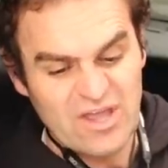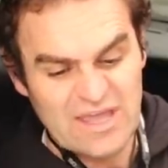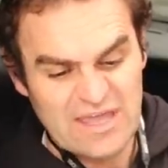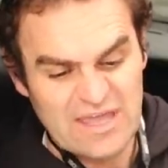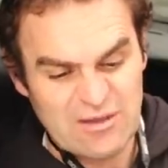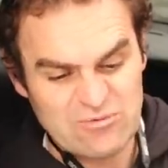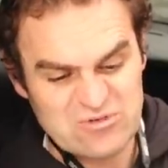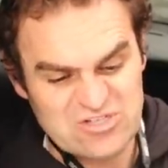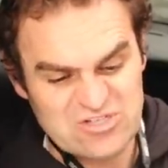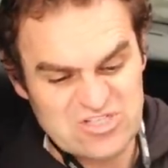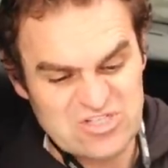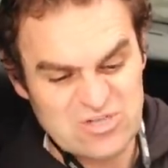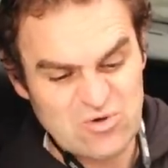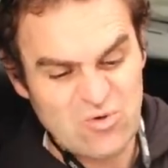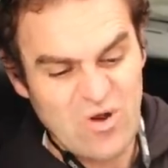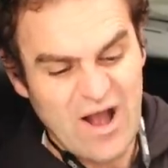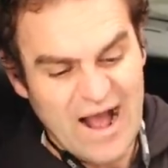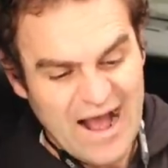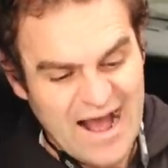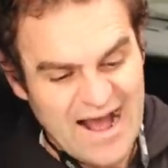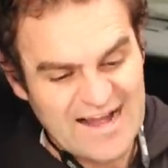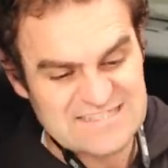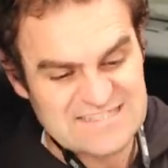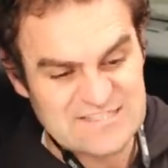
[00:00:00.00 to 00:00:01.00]
It was still
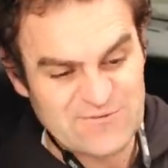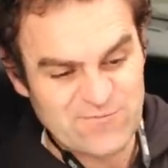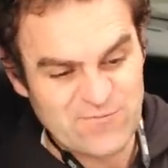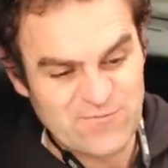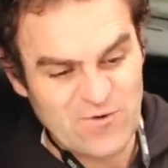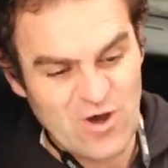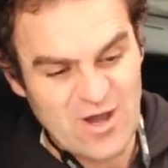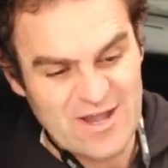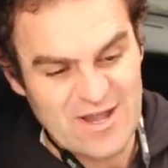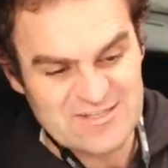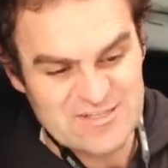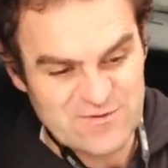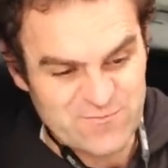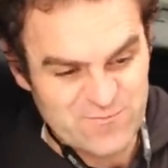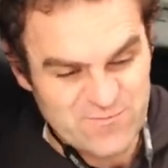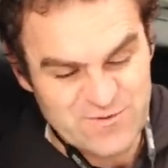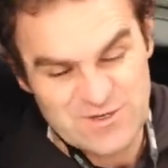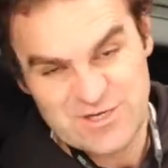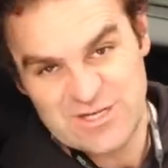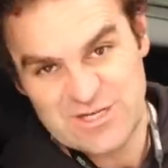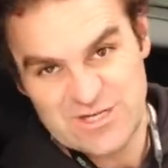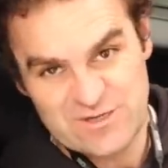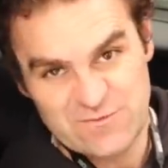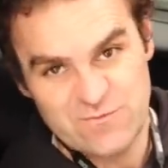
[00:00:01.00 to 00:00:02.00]
hard to find
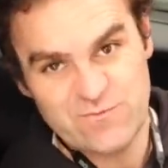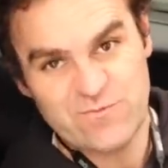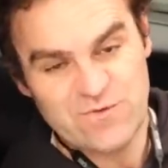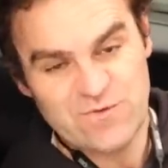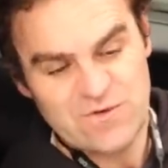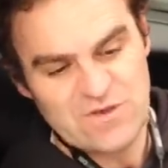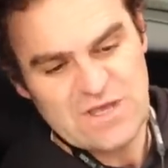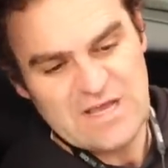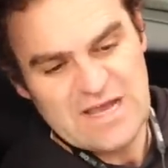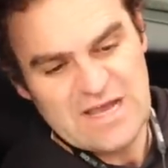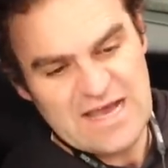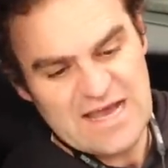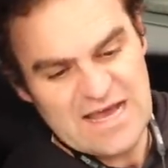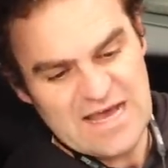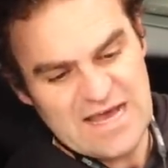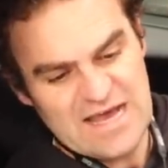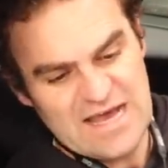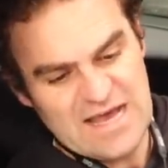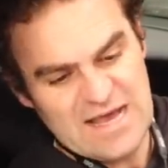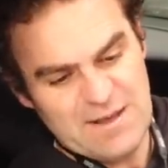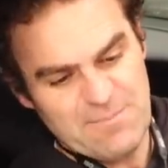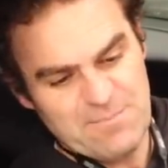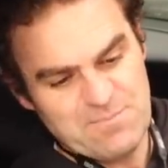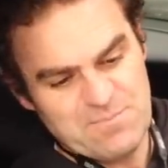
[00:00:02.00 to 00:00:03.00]
definitive
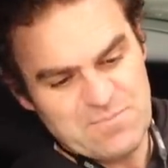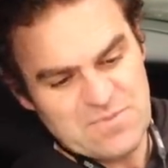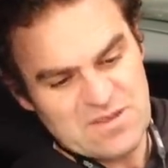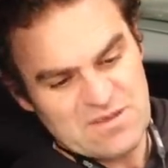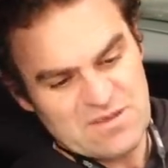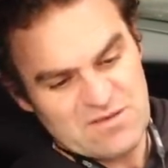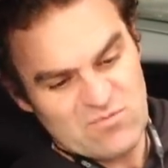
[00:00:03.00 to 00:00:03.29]
a